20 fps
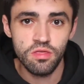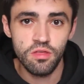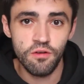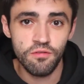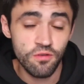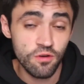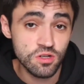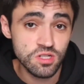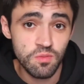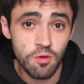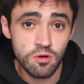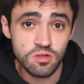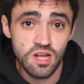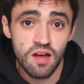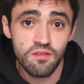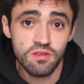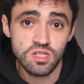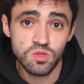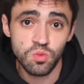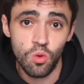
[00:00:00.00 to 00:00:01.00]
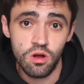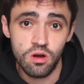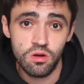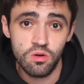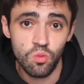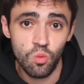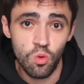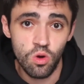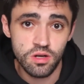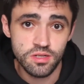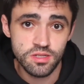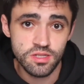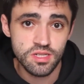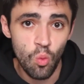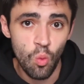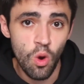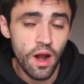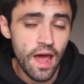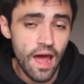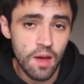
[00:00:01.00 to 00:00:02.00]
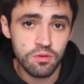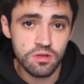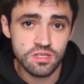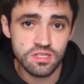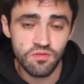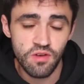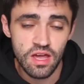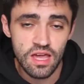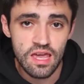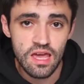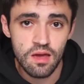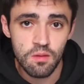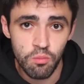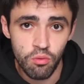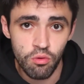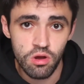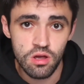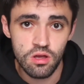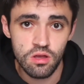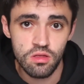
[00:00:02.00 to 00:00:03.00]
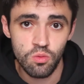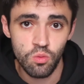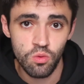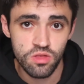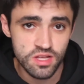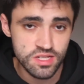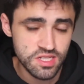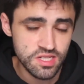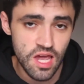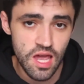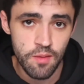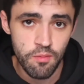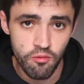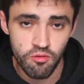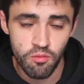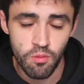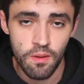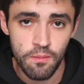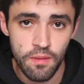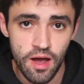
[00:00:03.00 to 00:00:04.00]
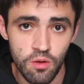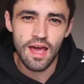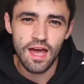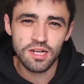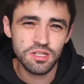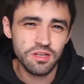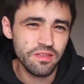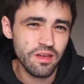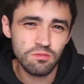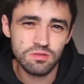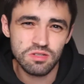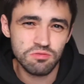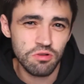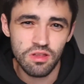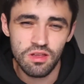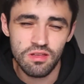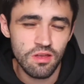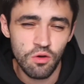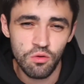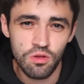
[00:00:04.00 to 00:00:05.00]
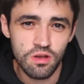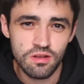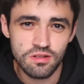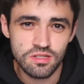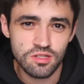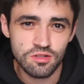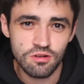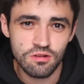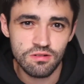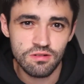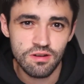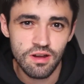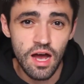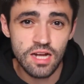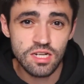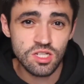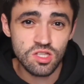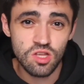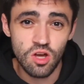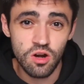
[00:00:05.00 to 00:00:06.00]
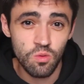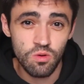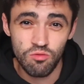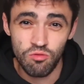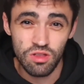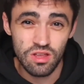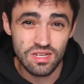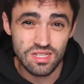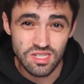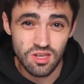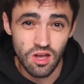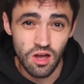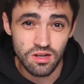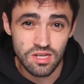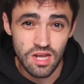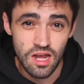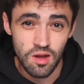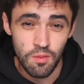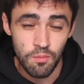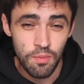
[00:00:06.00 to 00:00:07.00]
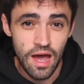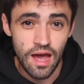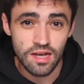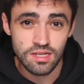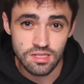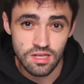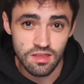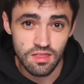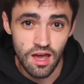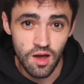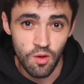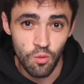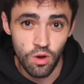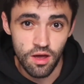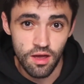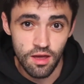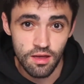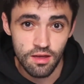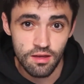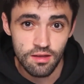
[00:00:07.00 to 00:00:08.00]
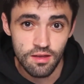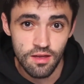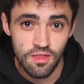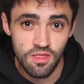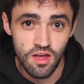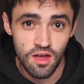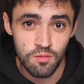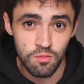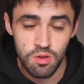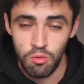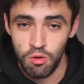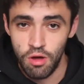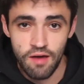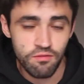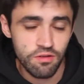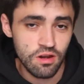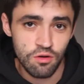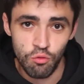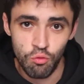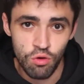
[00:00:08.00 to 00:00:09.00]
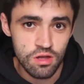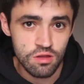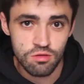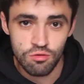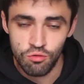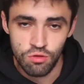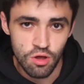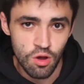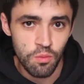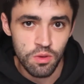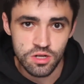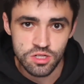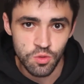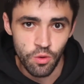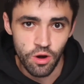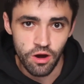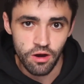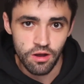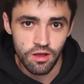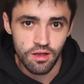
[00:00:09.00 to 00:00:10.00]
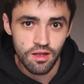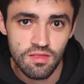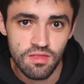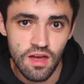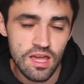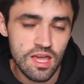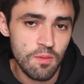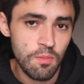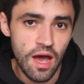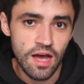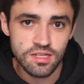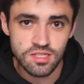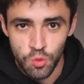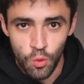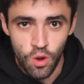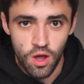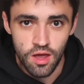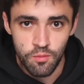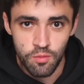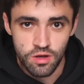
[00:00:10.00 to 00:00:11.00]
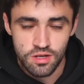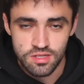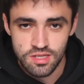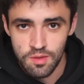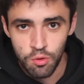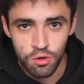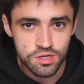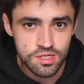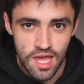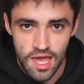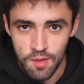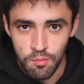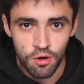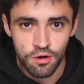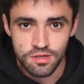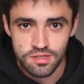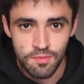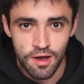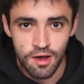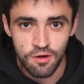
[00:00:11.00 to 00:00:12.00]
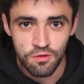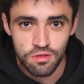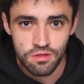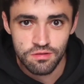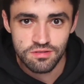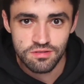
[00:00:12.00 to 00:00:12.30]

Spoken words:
The first and most obvious one was, what happens if I can't breathe with this tape over my mouth? Actually, that was really the only concern. I just thought it would really suck to end up passing that way, and then people having to read through the obituary that he passed away because he put tape on his mouth.